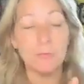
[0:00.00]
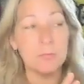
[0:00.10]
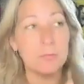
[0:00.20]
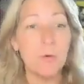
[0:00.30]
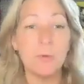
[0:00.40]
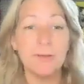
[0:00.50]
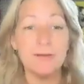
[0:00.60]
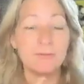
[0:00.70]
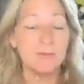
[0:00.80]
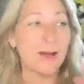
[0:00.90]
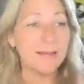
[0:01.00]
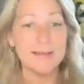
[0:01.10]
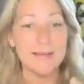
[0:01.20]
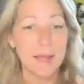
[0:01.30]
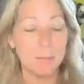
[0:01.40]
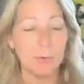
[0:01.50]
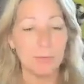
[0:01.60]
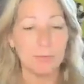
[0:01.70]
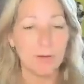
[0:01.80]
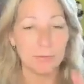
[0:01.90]
molding, finding that
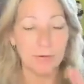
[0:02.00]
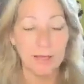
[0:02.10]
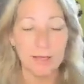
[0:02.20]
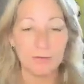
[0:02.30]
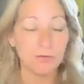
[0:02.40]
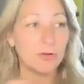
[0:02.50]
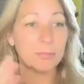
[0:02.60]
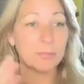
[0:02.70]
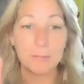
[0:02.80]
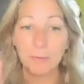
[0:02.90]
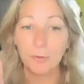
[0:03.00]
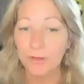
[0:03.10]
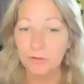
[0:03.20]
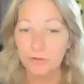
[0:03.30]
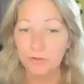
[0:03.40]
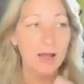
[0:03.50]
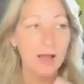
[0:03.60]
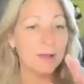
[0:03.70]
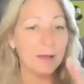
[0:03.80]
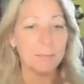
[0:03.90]
perfect relationship, that perfect
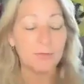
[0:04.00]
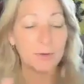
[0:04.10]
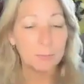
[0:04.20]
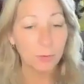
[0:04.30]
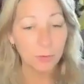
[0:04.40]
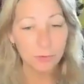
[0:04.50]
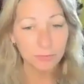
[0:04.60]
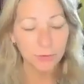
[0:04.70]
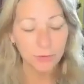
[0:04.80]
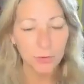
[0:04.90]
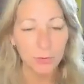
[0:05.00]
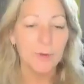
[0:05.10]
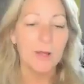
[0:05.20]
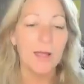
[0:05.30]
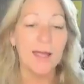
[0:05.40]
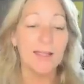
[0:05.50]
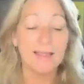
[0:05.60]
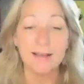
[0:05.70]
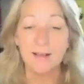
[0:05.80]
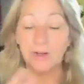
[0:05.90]
job, that perfect person for you.
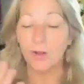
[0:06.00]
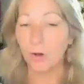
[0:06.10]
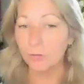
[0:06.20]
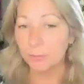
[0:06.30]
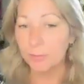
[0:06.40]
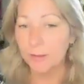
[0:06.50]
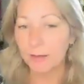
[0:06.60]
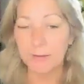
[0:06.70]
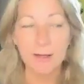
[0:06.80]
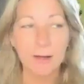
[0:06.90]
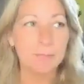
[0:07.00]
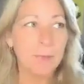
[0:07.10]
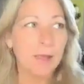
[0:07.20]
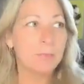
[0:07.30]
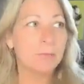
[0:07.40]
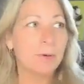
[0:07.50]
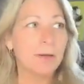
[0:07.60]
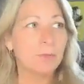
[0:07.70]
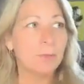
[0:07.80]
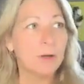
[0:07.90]
That could also be coming up. But
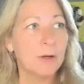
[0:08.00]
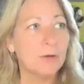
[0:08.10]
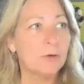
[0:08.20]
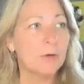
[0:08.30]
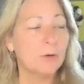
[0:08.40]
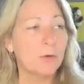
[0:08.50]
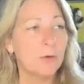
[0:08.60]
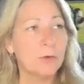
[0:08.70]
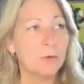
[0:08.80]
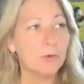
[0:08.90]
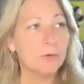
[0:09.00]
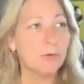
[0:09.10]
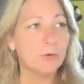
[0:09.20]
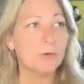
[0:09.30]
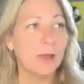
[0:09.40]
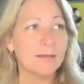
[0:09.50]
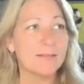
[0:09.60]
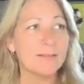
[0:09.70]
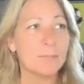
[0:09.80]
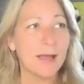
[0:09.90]
it's where, you just can't
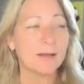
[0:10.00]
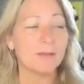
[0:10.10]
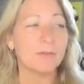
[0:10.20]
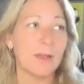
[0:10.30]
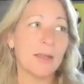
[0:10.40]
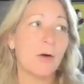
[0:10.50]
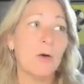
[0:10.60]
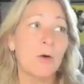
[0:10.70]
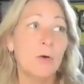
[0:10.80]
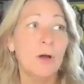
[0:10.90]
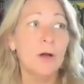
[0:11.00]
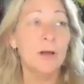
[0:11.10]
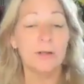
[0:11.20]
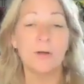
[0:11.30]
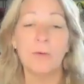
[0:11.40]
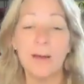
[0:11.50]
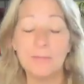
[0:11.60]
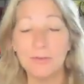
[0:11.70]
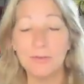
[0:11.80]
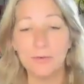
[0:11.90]
sit back and say, oh,
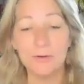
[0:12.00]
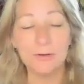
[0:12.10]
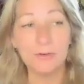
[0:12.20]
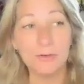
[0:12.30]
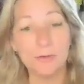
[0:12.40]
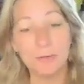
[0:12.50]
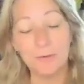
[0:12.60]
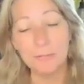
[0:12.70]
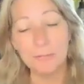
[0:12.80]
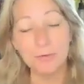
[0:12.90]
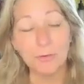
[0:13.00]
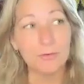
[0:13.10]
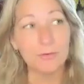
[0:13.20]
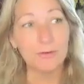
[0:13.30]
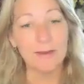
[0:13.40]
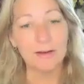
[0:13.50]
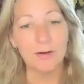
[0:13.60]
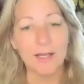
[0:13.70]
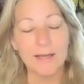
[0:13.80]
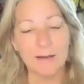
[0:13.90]
I'm just going to sit here
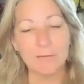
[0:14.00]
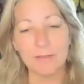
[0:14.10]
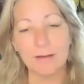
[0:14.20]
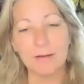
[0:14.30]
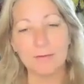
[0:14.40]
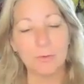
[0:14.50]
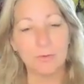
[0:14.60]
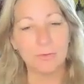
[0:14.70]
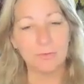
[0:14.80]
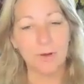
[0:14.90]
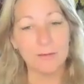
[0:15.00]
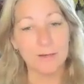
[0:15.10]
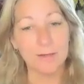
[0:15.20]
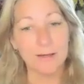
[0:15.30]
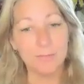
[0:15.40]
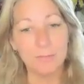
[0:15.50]
and everything is going to find me.